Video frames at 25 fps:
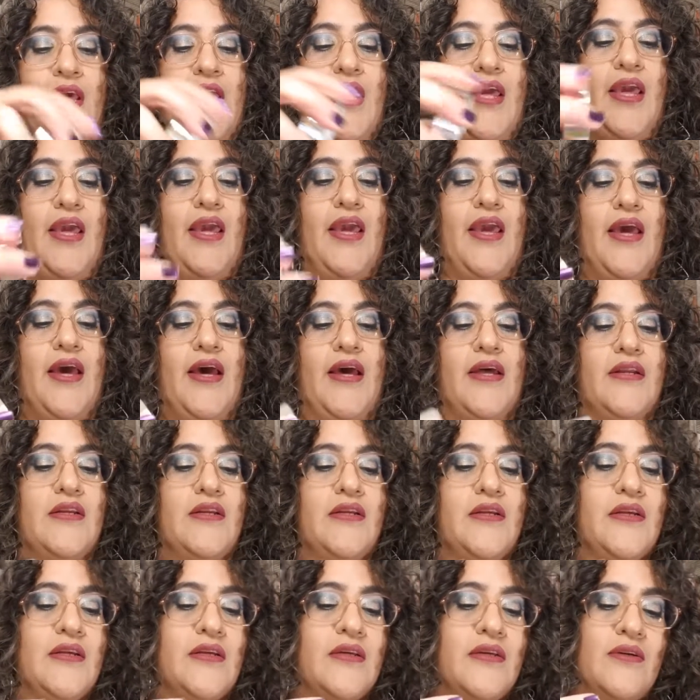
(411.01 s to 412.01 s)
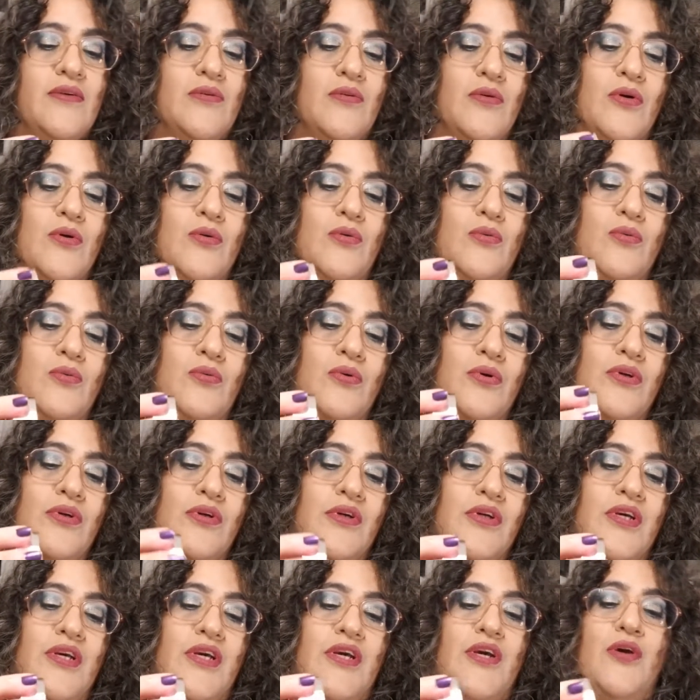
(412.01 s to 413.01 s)
And, whoa,
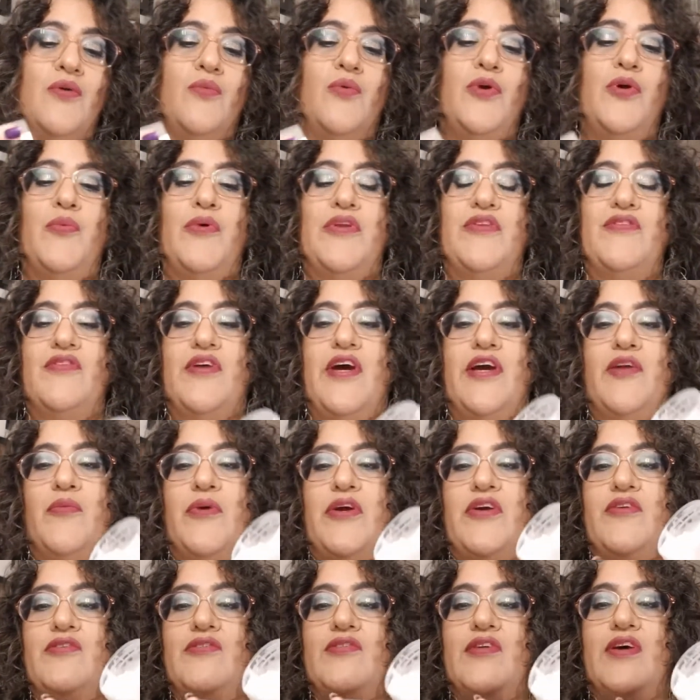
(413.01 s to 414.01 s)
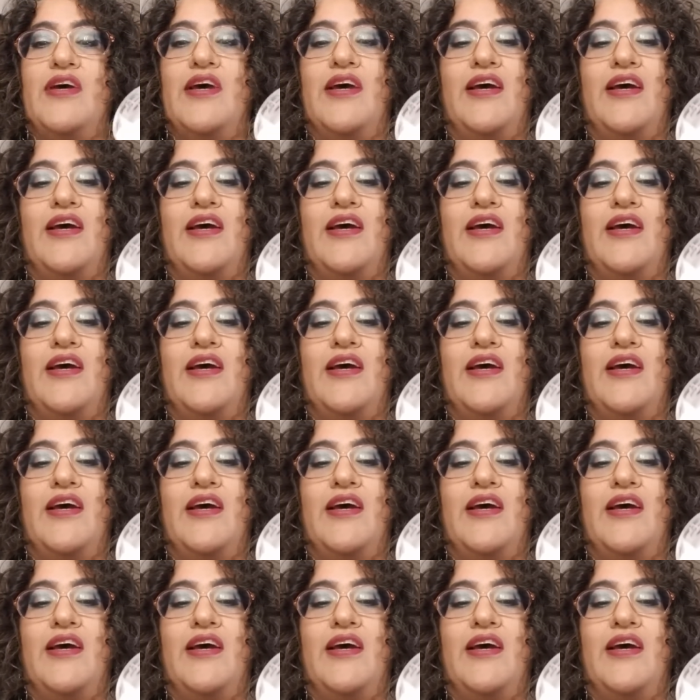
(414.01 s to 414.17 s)
we went sideways.